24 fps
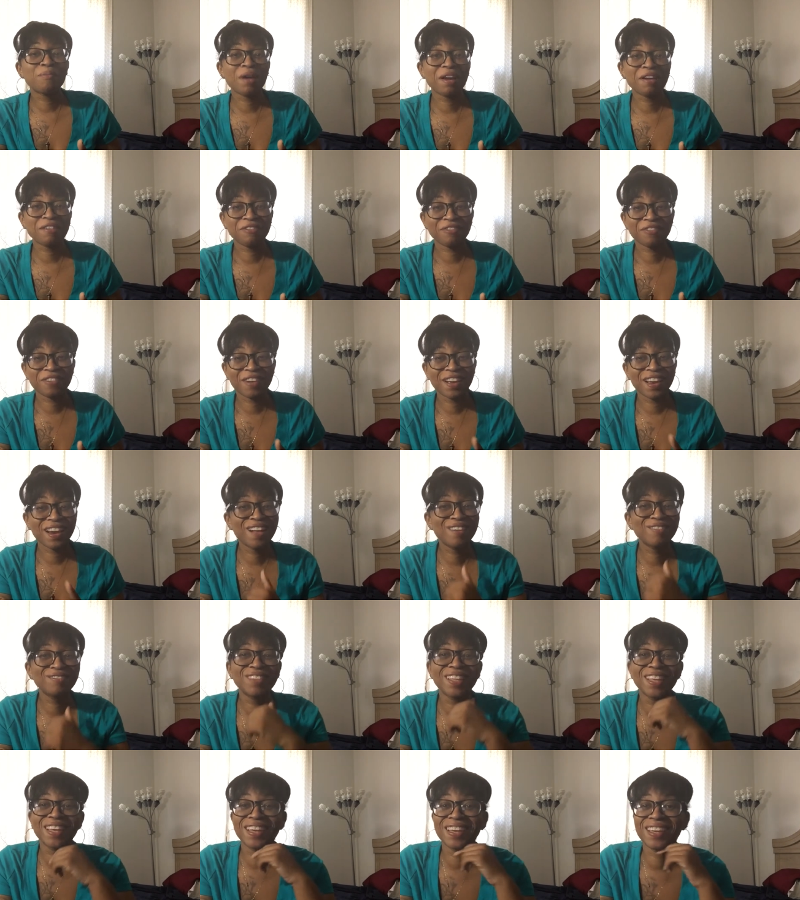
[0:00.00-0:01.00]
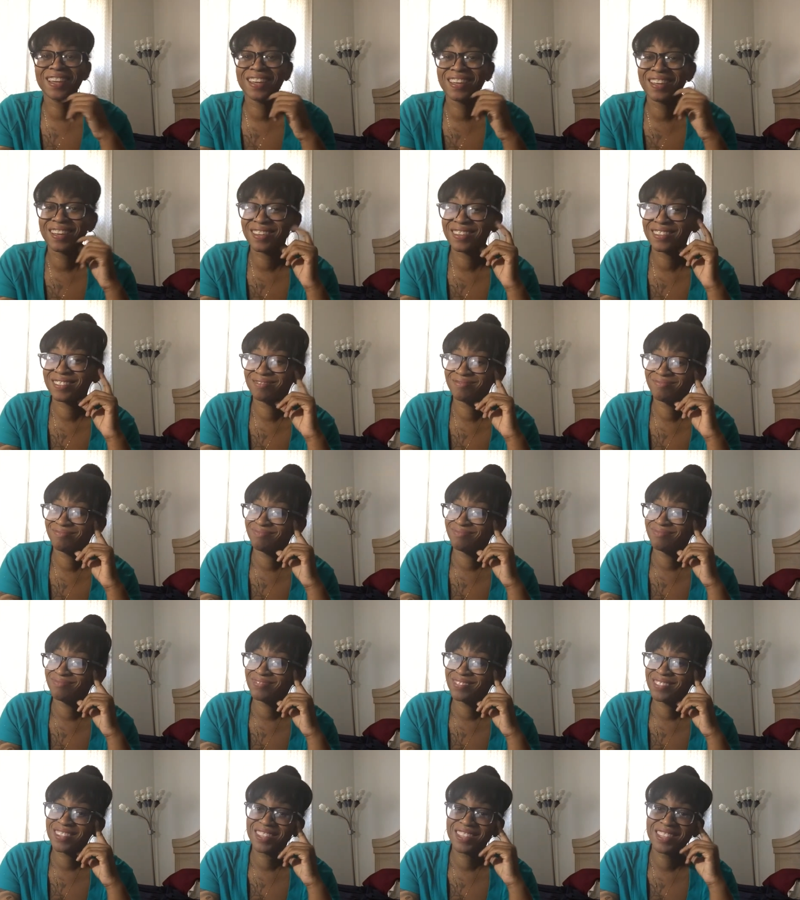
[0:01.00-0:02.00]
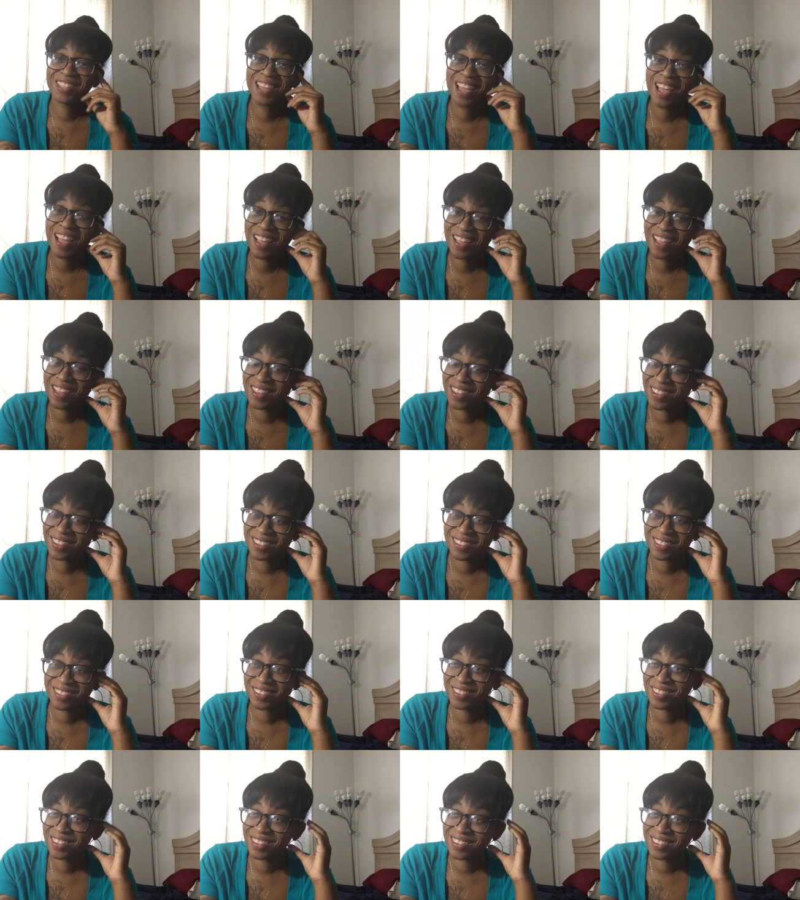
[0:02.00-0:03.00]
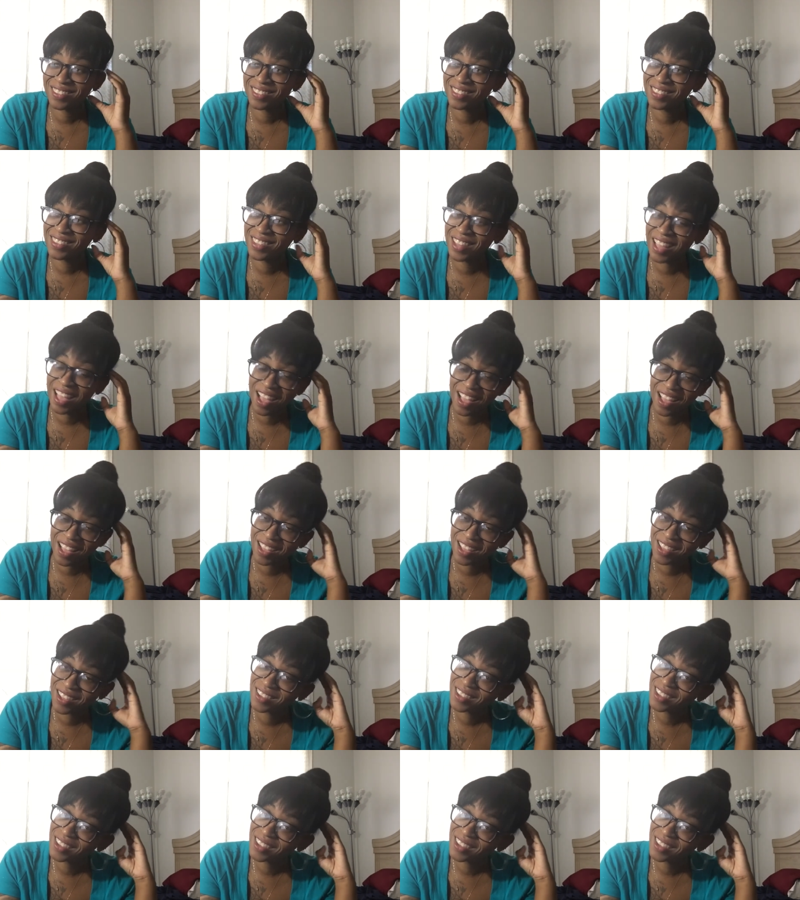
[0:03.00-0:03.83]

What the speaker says: my friend. I'm like, y'all, nah.